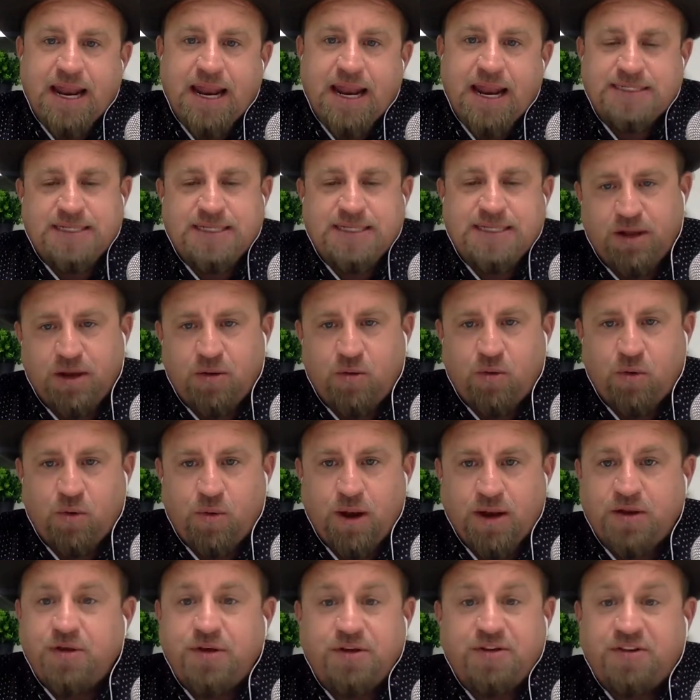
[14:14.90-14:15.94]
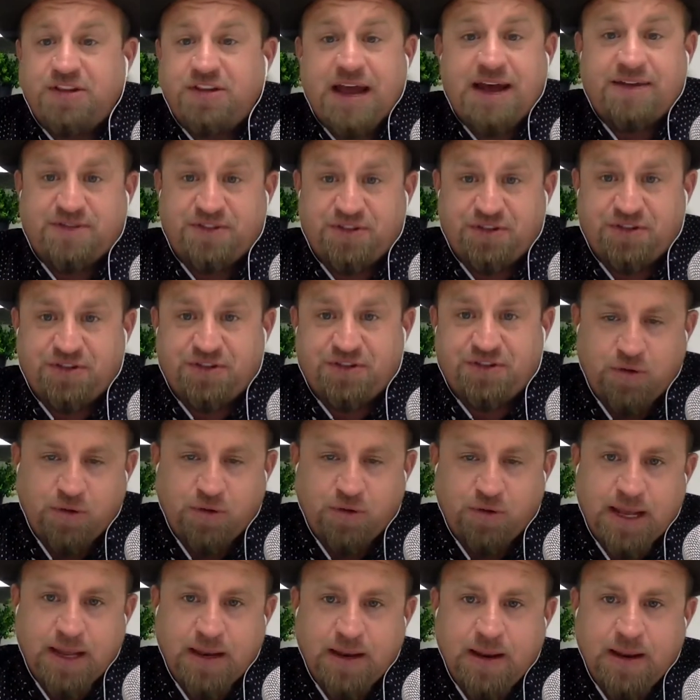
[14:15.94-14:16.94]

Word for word: say, you know, what do I do? You just have to start doing it.